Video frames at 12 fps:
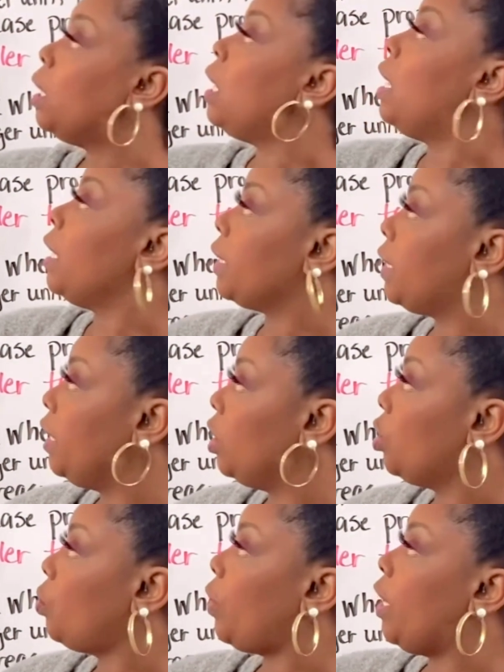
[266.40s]

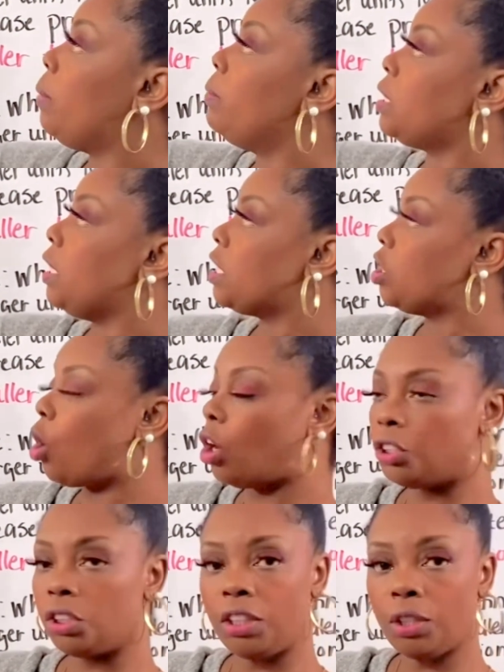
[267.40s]
Kilograms is larger
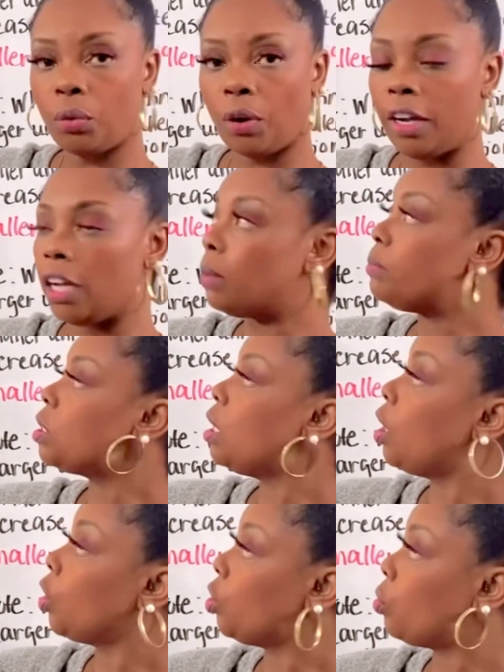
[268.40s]
than grams.
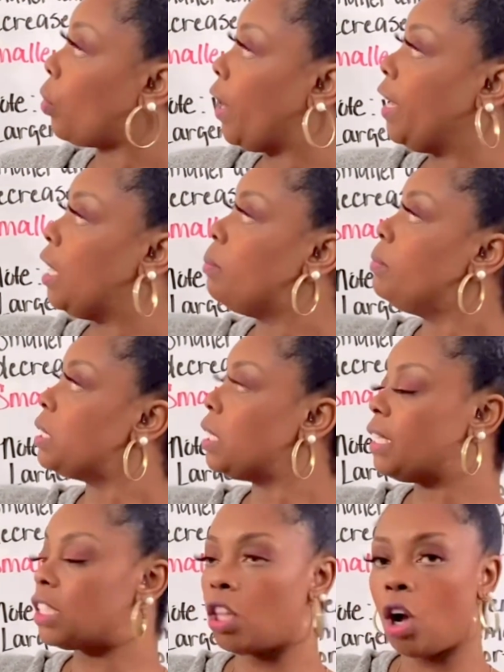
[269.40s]
Grams is
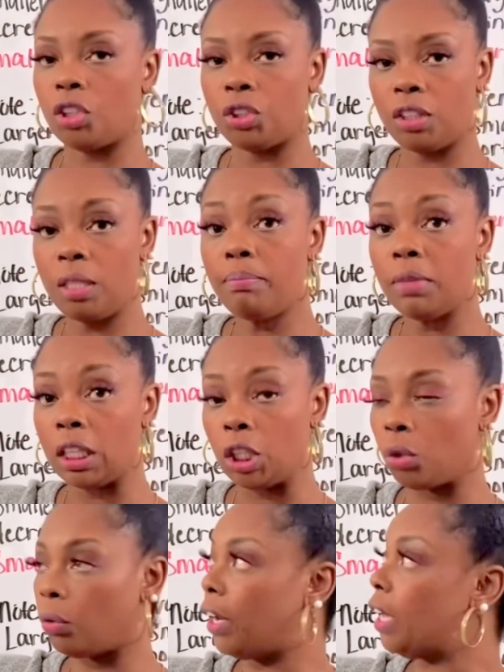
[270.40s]
larger than
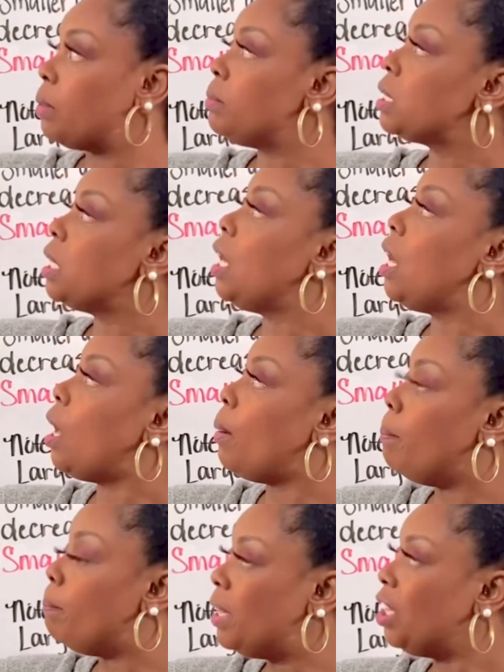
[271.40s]
milligrams.
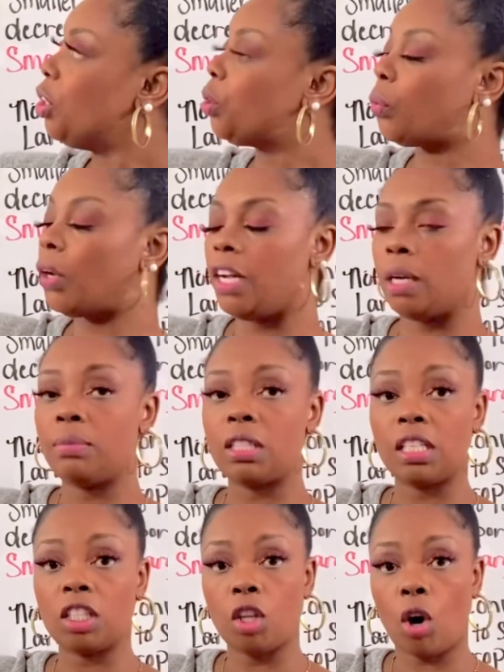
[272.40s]
Milligrams is
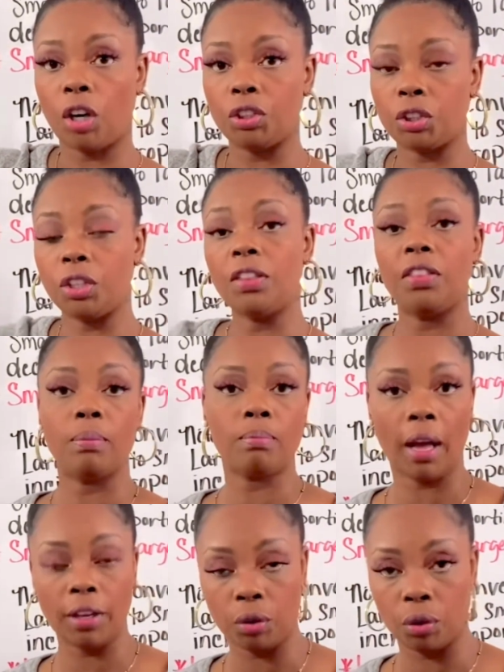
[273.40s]
larger than
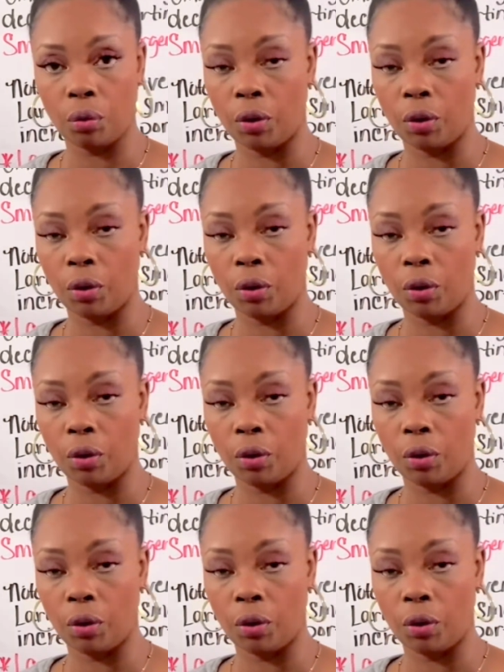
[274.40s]
micrograms.